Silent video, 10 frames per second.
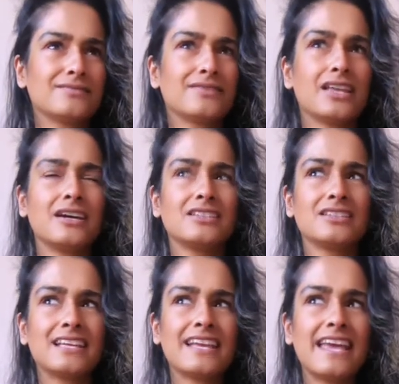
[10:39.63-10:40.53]

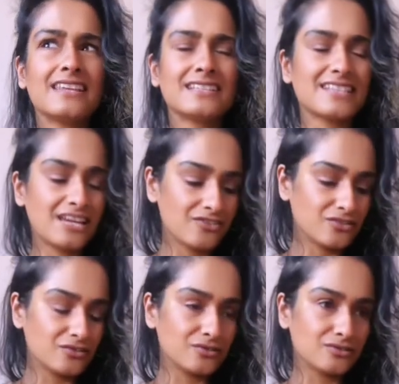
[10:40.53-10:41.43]
that
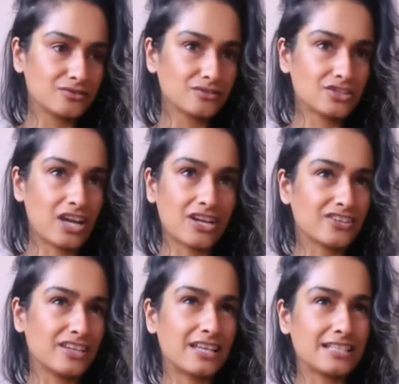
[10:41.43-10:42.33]
sacral
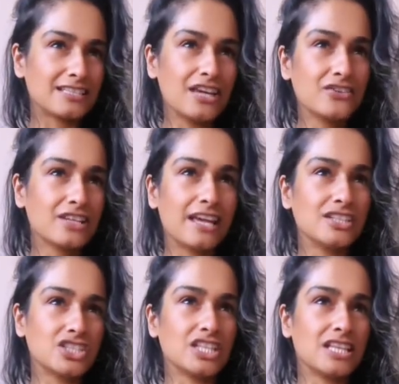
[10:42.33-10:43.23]
chakra, that sacred
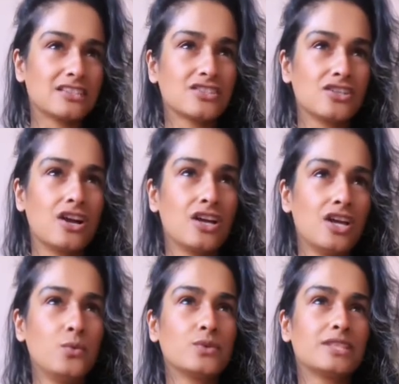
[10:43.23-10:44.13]
energy
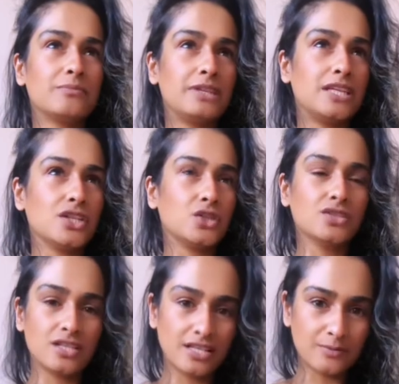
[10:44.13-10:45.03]
wasn't being
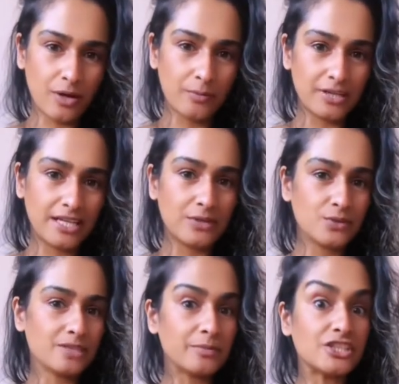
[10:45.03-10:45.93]
utilized properly. It
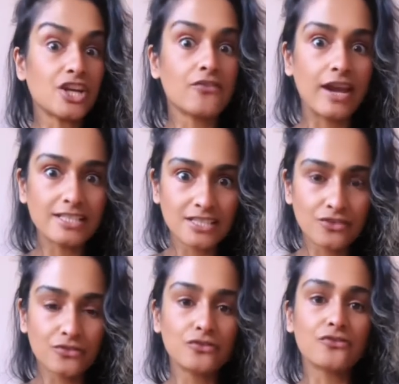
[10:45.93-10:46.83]
wasn't being directed
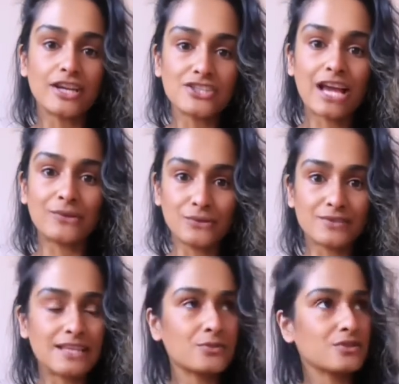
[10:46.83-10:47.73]
through the right channels.
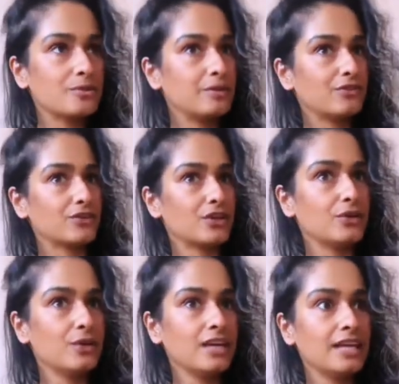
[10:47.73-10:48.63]
That's what's coming through.
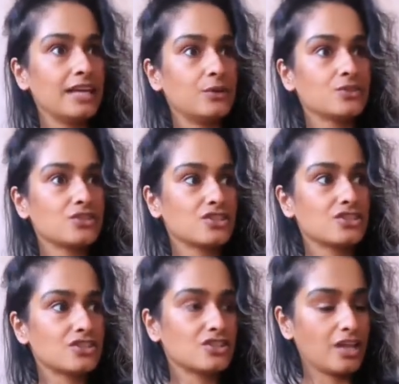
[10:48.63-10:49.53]
It was
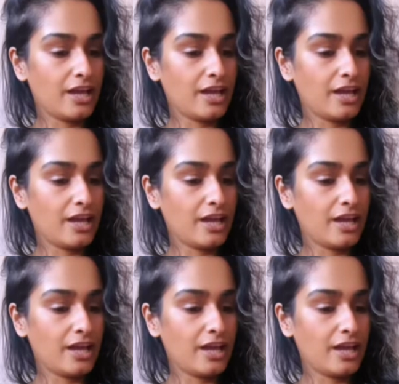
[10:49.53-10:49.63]
just